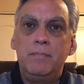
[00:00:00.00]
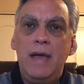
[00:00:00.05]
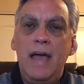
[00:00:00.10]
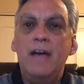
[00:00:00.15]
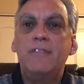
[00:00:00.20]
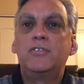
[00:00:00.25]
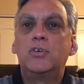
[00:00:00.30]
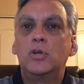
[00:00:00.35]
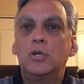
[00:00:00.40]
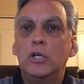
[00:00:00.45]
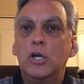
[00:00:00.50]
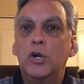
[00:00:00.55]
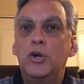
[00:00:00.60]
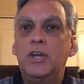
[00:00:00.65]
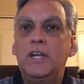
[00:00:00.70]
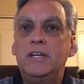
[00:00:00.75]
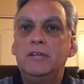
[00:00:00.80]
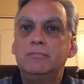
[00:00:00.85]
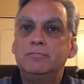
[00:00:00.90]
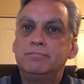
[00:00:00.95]
after
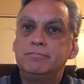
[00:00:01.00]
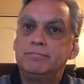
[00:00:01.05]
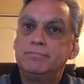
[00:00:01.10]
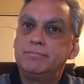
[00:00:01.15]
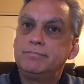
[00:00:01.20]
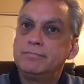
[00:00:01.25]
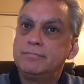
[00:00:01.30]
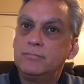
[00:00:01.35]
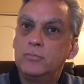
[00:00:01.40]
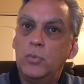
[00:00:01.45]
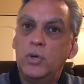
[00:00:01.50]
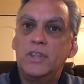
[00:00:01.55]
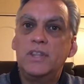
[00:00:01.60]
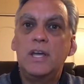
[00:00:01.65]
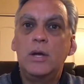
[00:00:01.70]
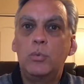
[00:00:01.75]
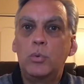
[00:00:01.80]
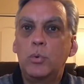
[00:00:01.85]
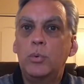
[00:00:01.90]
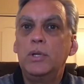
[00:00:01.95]
learning what
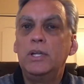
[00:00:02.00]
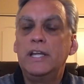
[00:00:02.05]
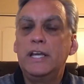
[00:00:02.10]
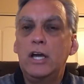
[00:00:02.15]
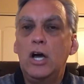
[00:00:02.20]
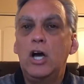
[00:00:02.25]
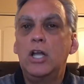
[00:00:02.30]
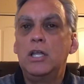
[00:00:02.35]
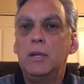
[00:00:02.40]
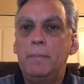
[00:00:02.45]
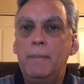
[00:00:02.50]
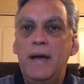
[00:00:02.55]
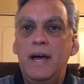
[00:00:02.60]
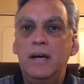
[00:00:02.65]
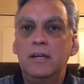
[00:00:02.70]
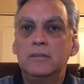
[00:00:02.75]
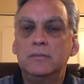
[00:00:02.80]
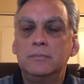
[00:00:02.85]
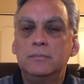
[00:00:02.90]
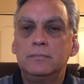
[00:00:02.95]
they were really all
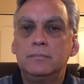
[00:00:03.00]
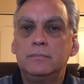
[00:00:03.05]
about.